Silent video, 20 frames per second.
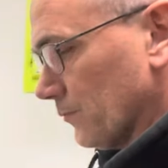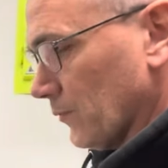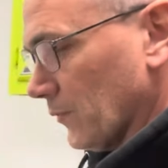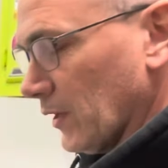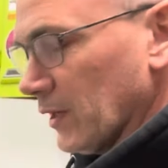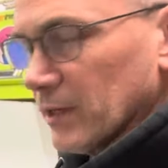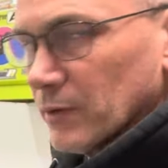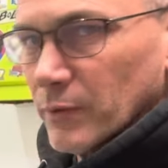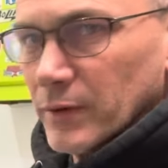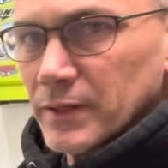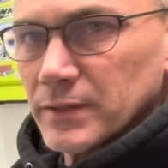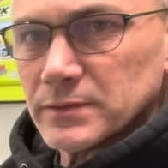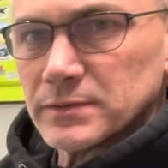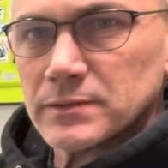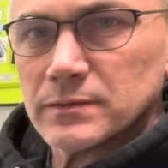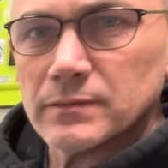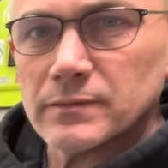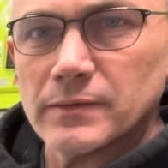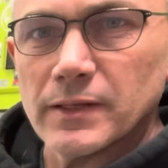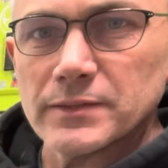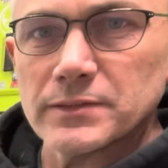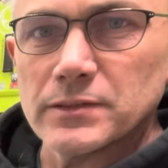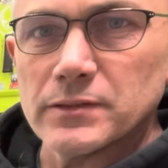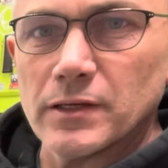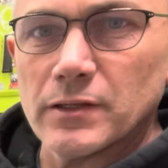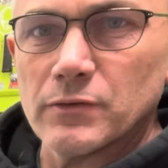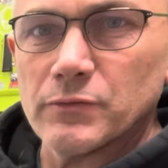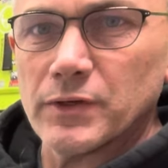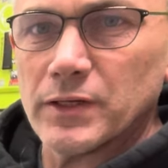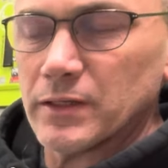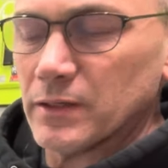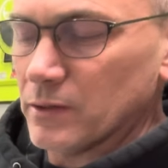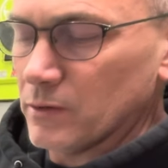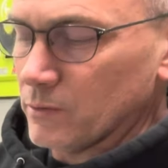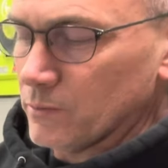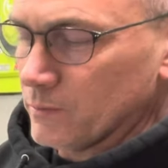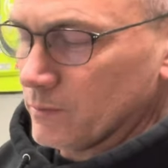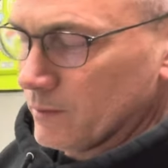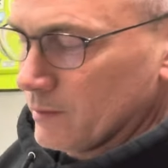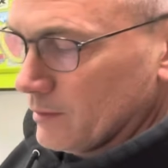Anyways, that's another
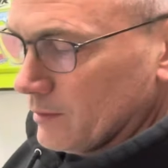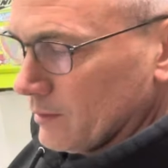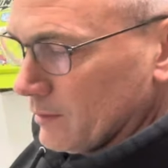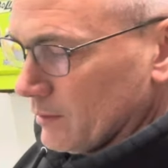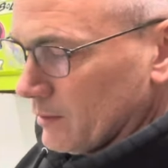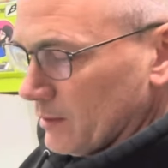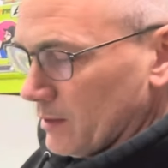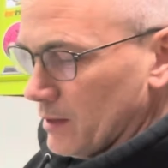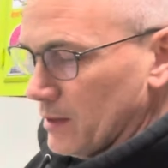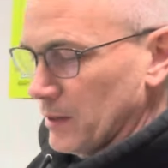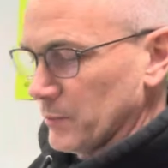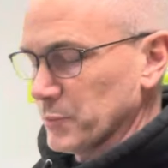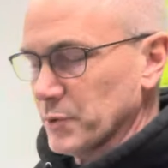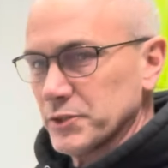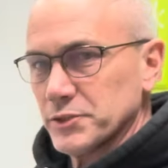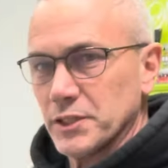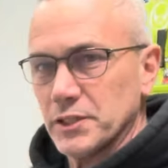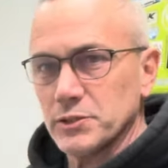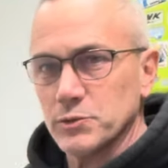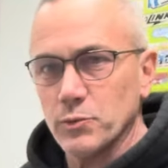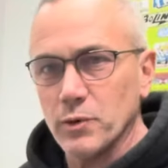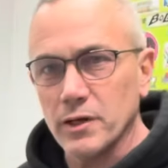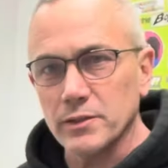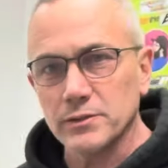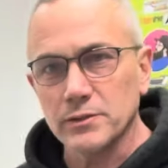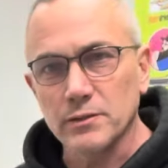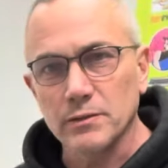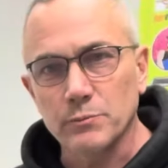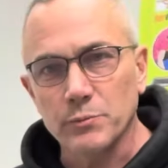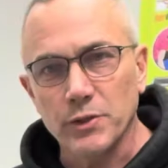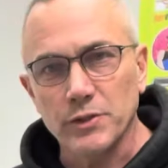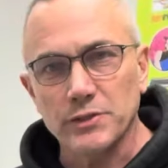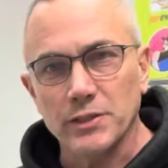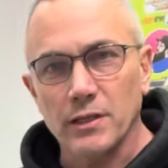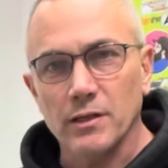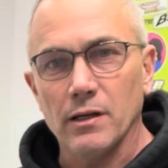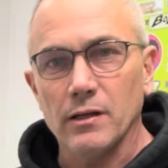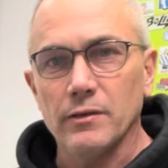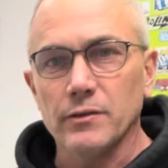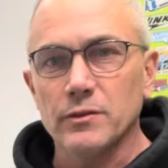video. Appreciate you watching.
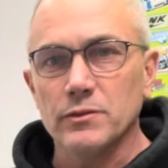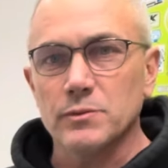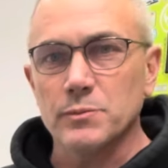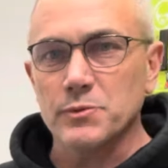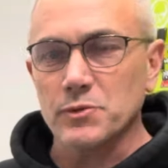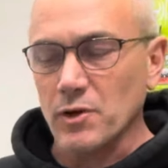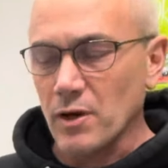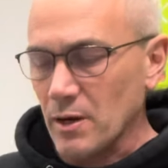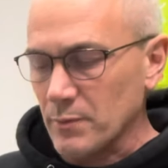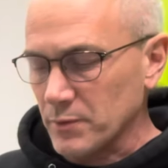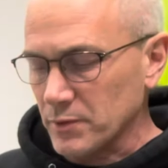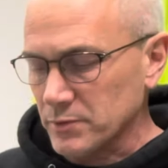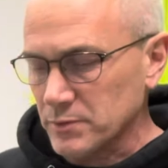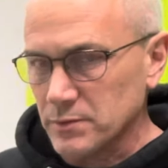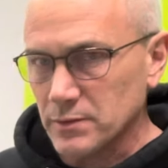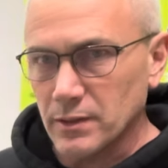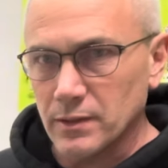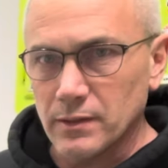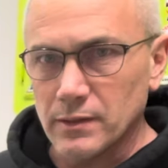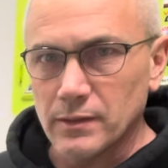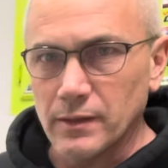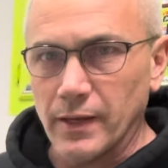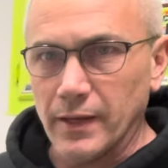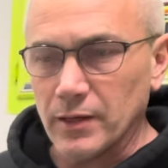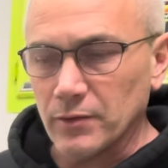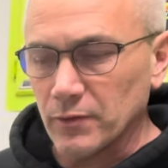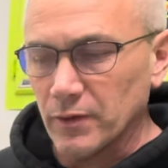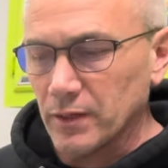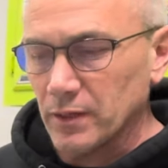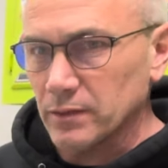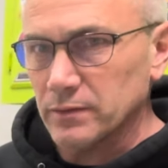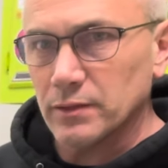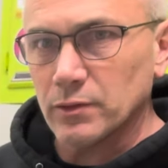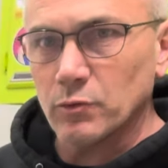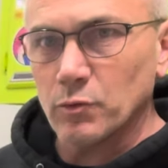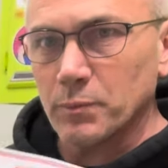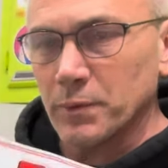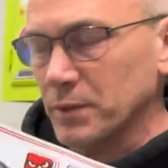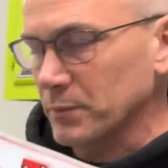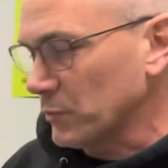Appreciate all the new subscribers. Hang around. There
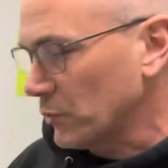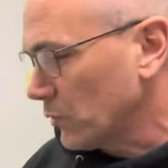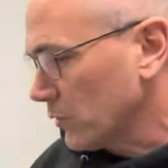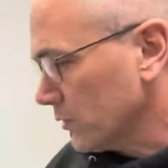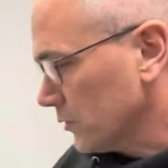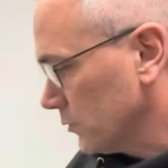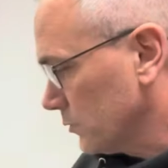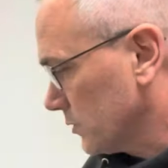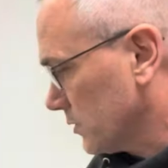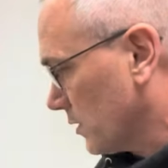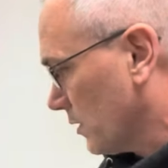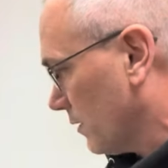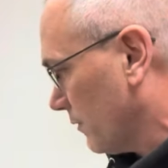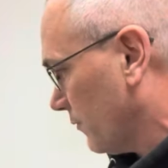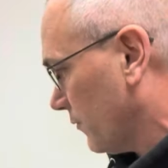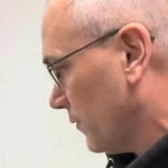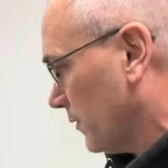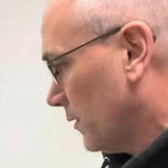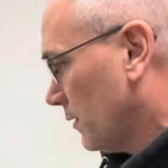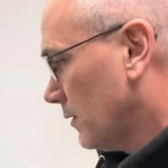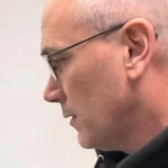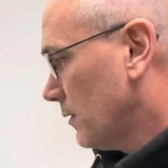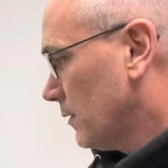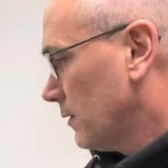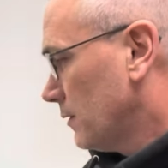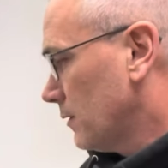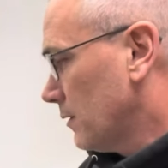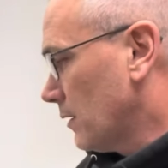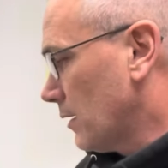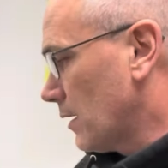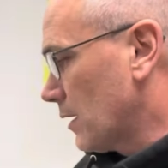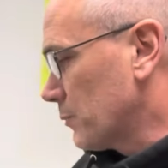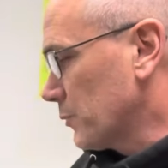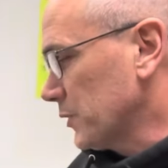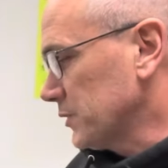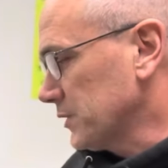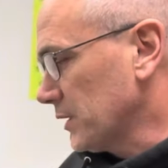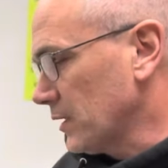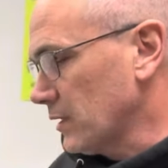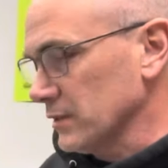will be more cool stuff.
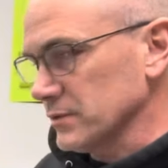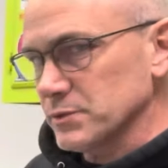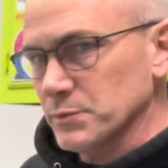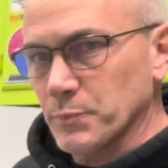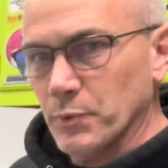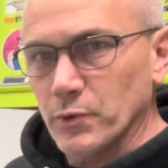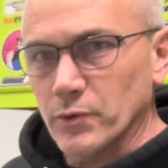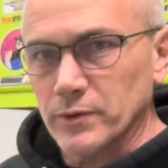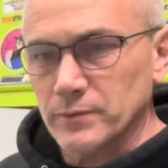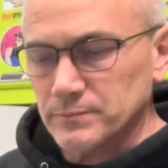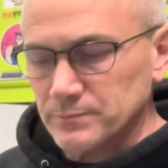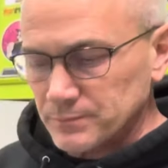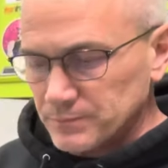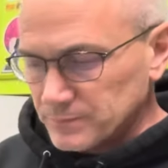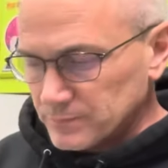Appreciate all the support.